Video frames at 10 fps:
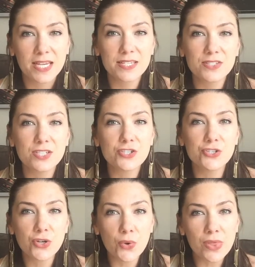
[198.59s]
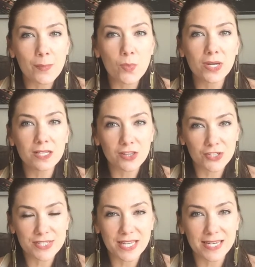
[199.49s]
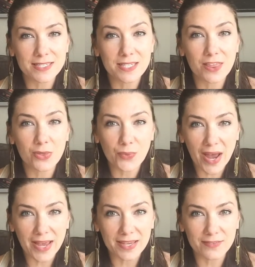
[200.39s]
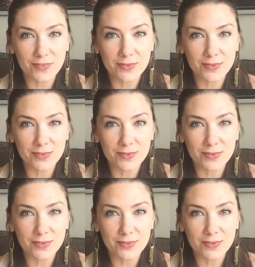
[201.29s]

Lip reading: is to show them what it looks like to thrive.